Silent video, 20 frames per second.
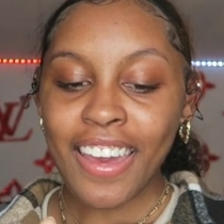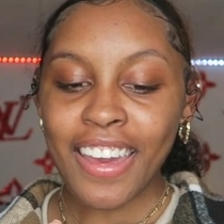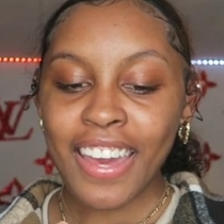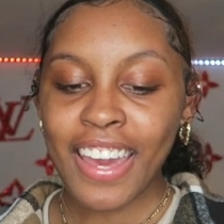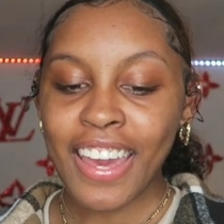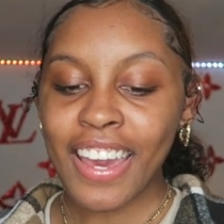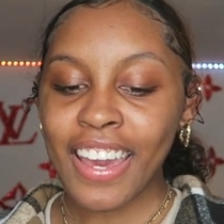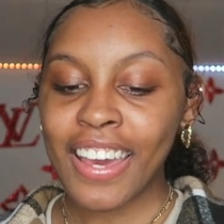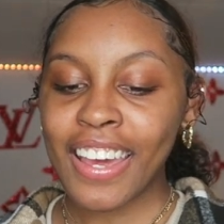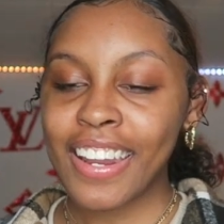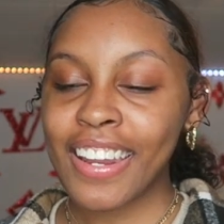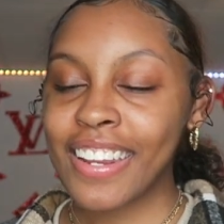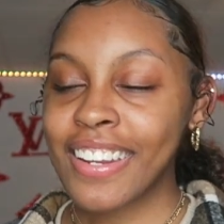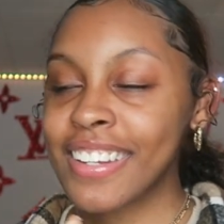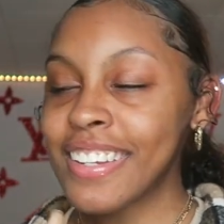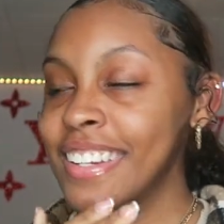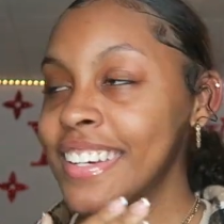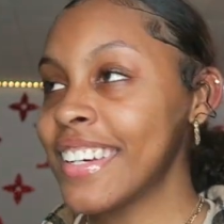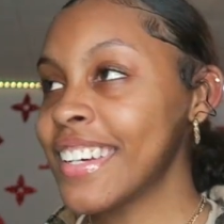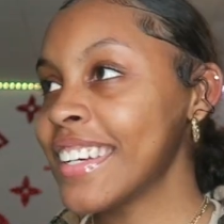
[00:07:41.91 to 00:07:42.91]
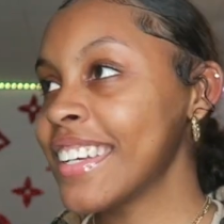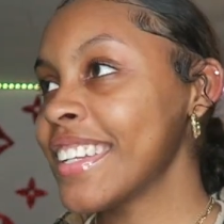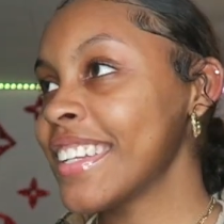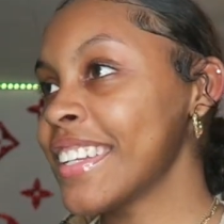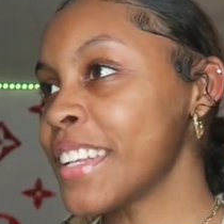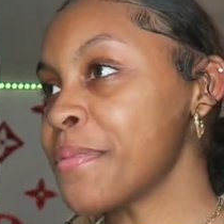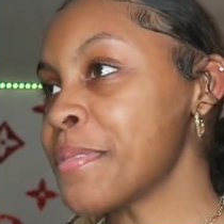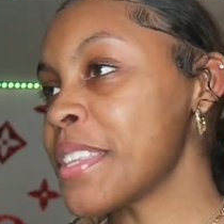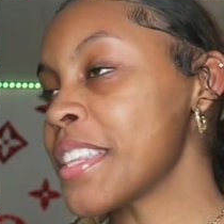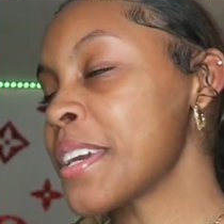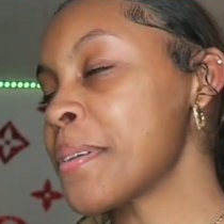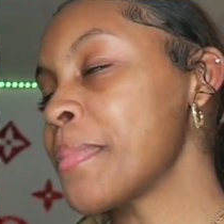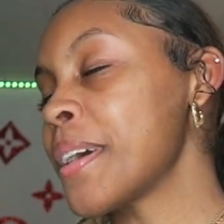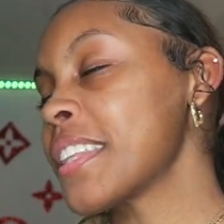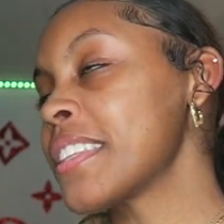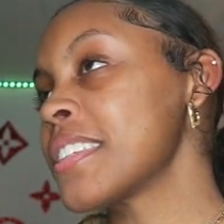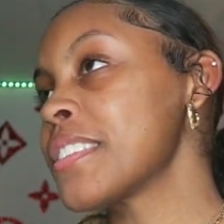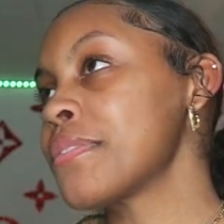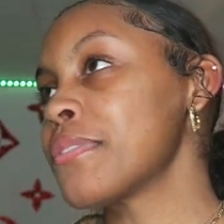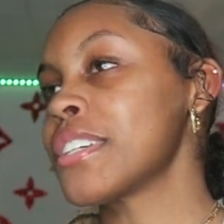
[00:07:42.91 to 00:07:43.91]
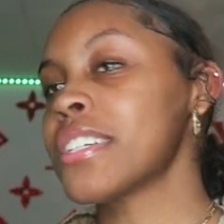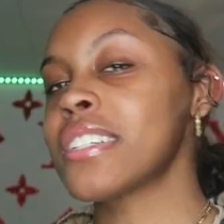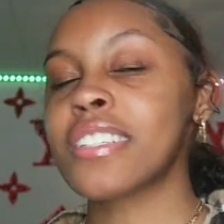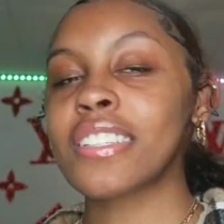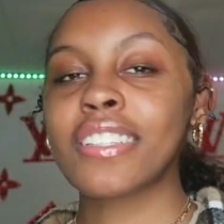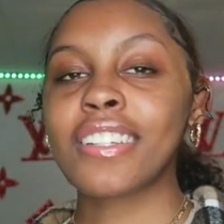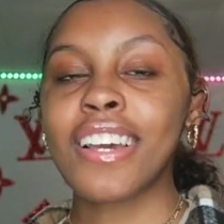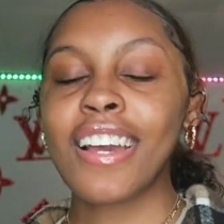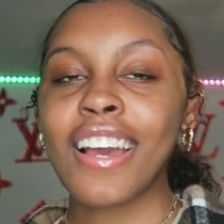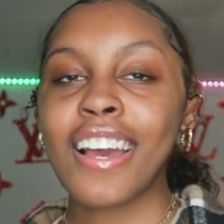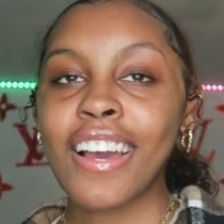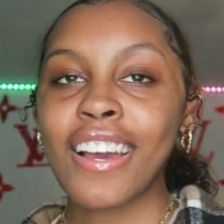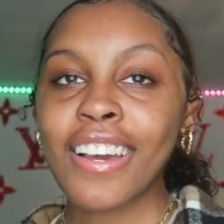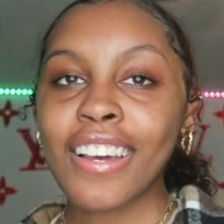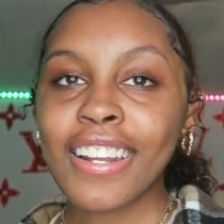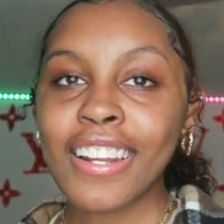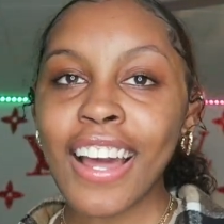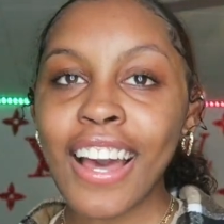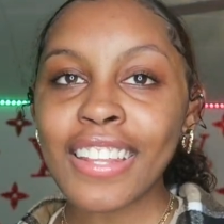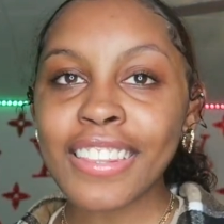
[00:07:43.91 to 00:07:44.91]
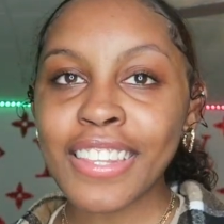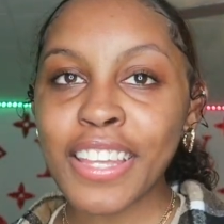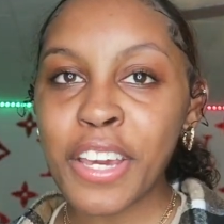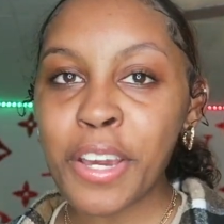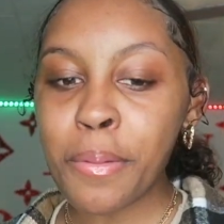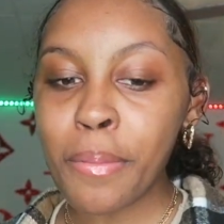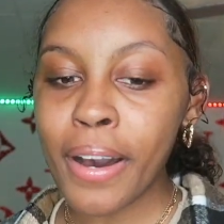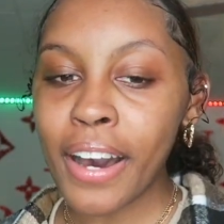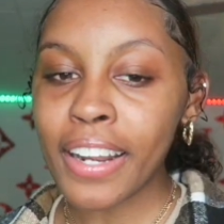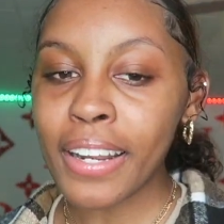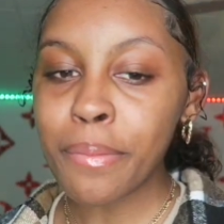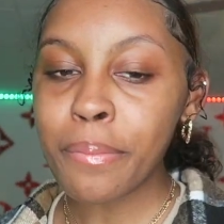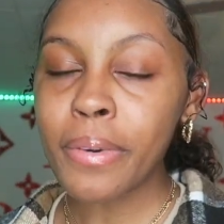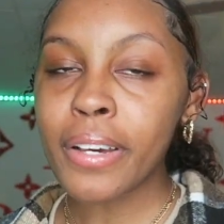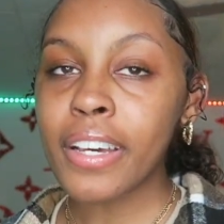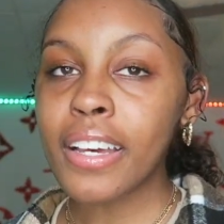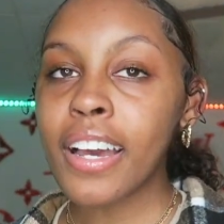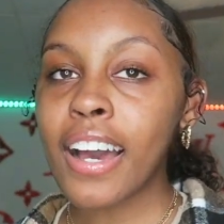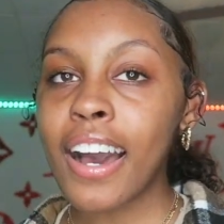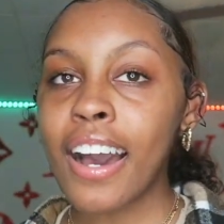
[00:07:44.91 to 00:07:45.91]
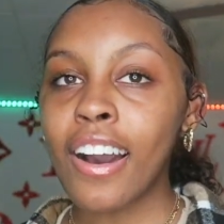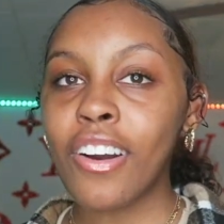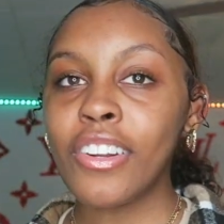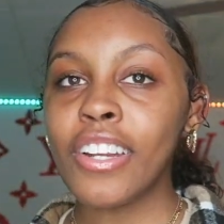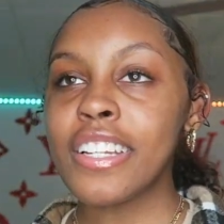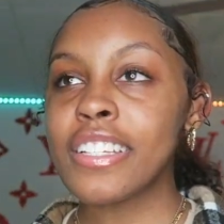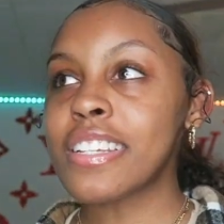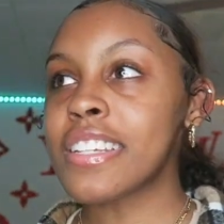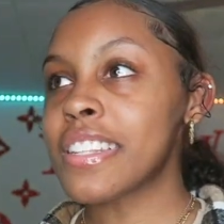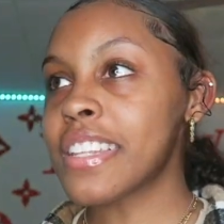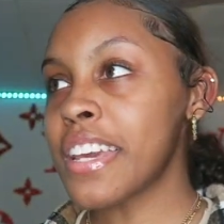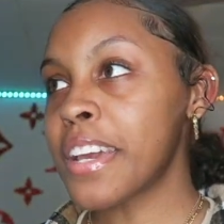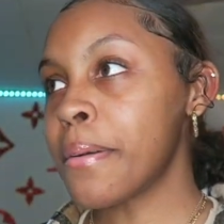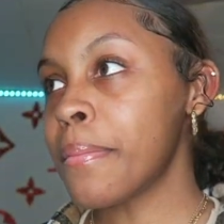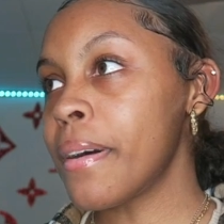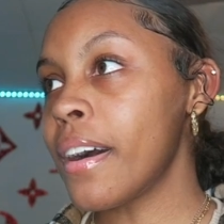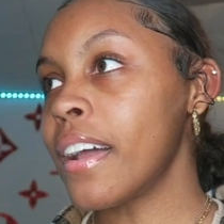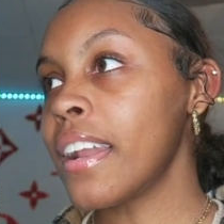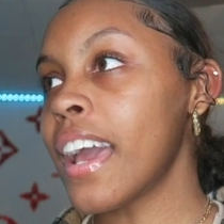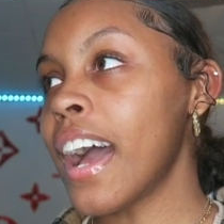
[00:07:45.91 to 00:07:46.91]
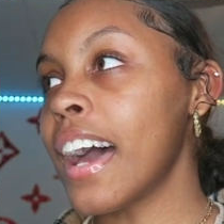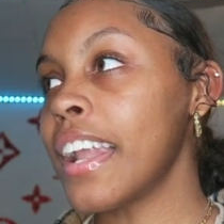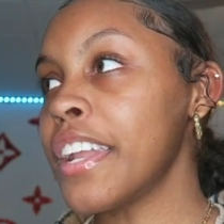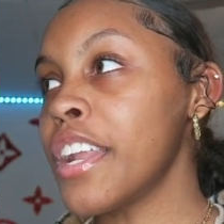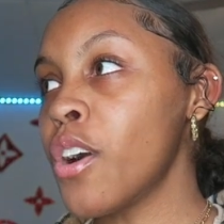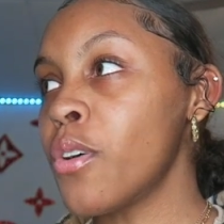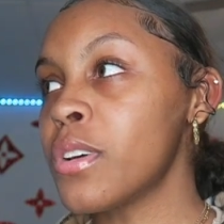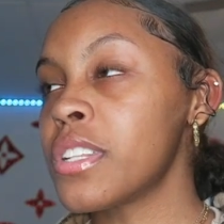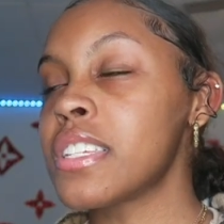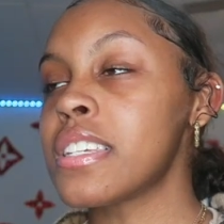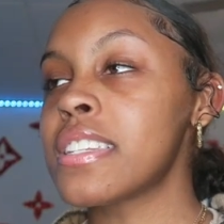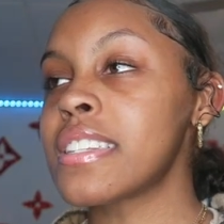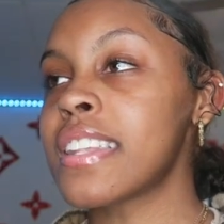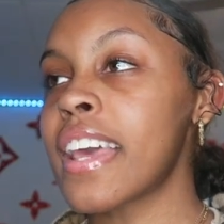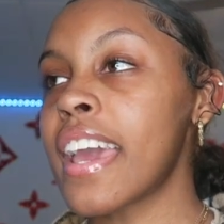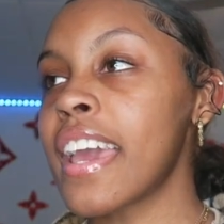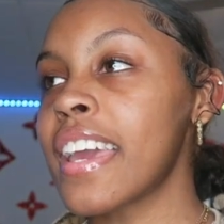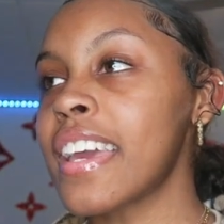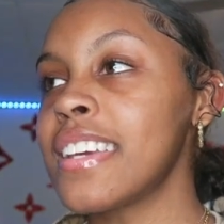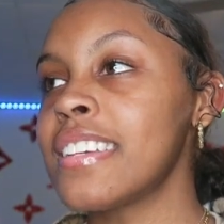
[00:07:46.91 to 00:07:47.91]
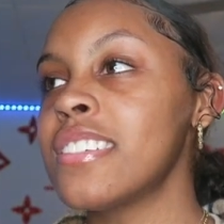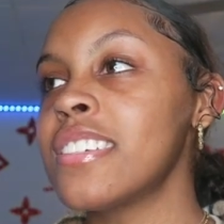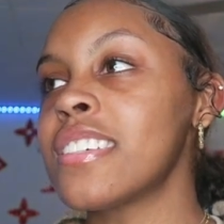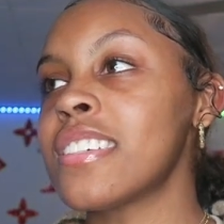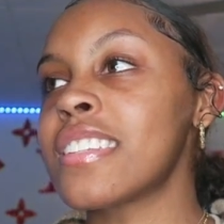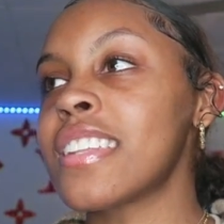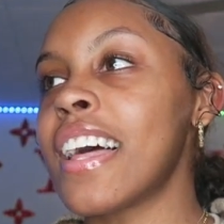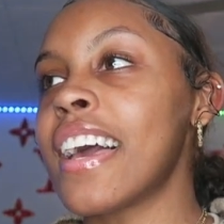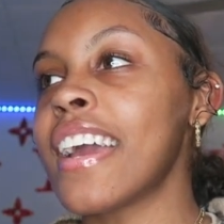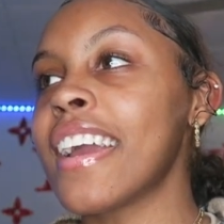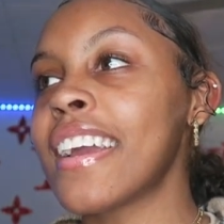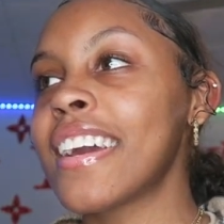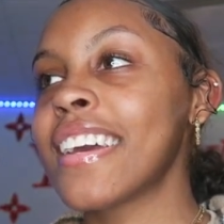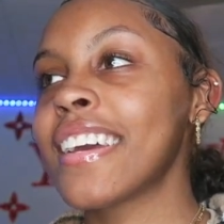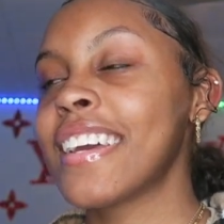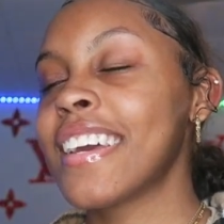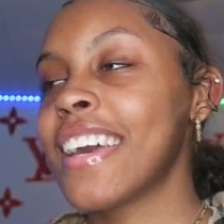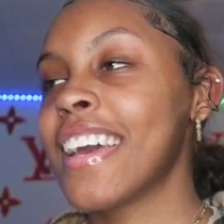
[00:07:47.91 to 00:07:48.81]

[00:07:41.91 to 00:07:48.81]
And let me think about this. Not think about it, but I don't need to think about it. I know what to say. It's just like,